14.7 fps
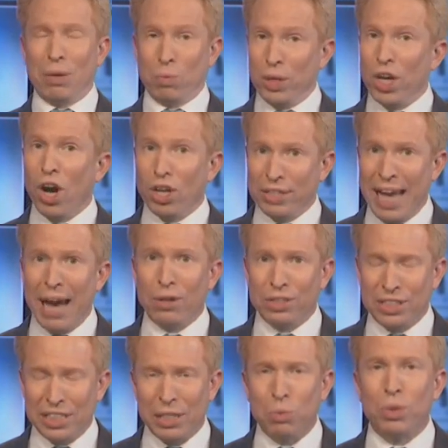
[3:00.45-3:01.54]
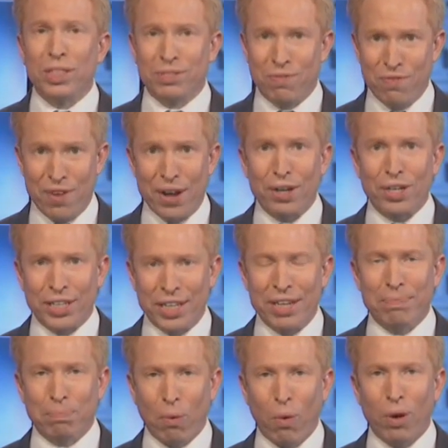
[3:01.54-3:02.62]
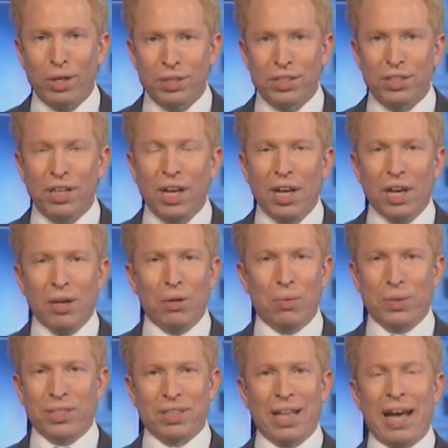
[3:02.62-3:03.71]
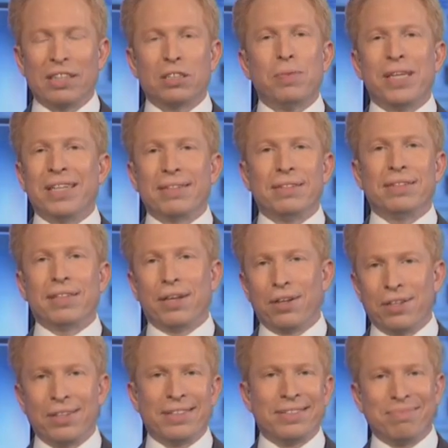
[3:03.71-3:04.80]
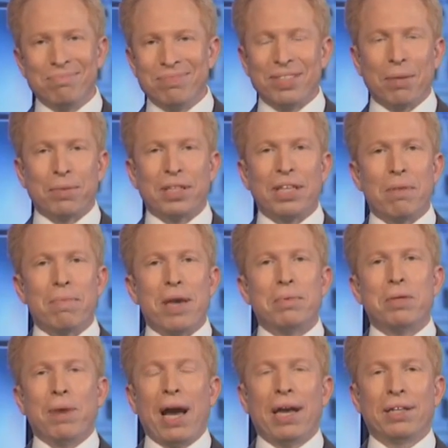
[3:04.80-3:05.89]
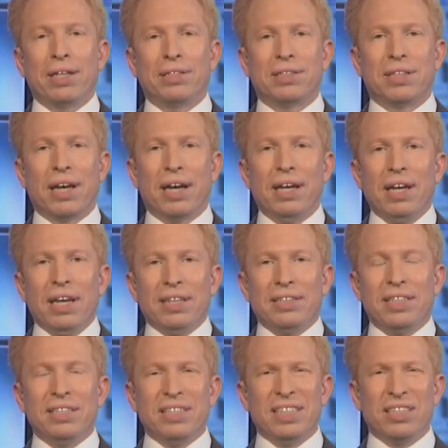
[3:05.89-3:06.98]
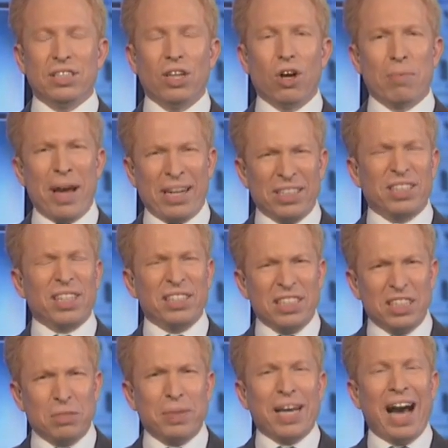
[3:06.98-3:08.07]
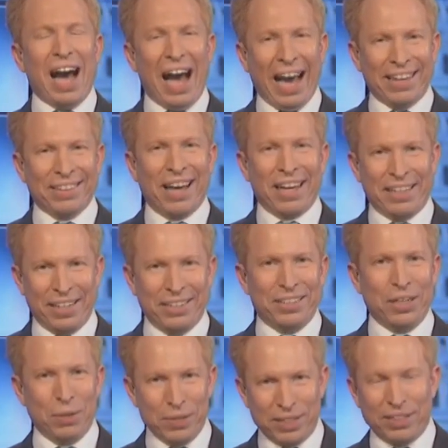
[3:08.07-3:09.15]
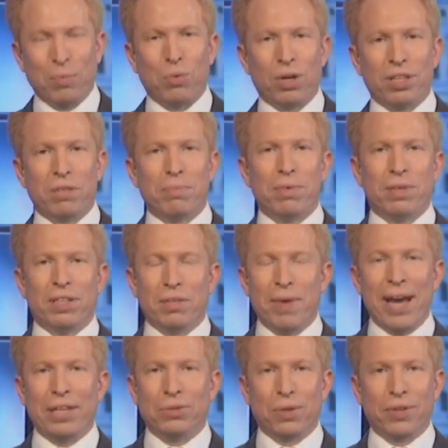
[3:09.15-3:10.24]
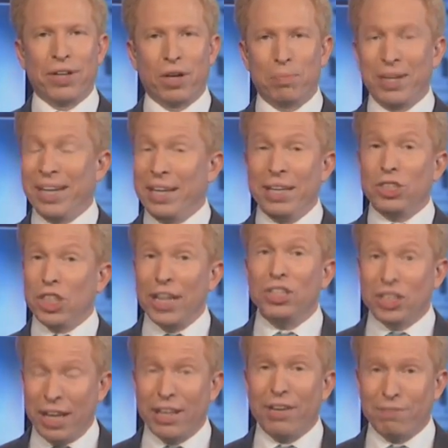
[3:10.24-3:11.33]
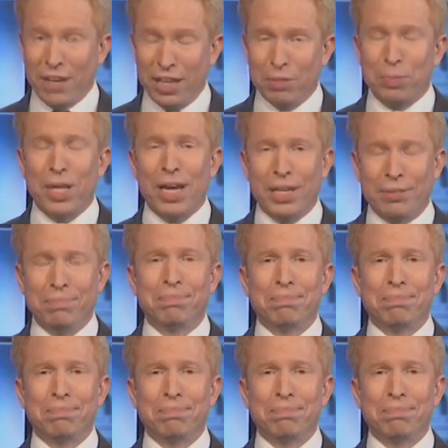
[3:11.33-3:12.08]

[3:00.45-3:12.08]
that we all now see was very important was allowed to be considered as something that maybe pilots didn't need to know about, at least didn't need to be highlighted. It was somewhere in the manual there, but it changed how they fly the plane.